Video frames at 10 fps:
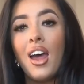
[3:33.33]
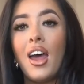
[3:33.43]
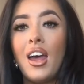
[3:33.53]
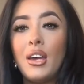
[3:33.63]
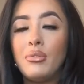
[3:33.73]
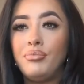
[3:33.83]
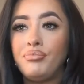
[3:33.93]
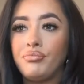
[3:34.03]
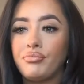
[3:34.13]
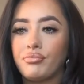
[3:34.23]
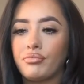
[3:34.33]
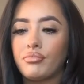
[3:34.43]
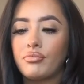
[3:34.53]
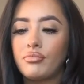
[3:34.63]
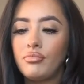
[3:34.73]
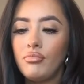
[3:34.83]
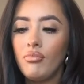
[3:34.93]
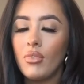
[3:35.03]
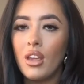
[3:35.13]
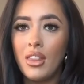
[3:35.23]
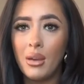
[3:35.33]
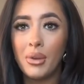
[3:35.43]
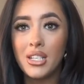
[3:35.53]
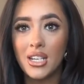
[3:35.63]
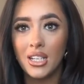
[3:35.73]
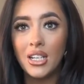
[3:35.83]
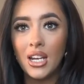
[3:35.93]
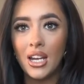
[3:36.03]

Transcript: Then went in.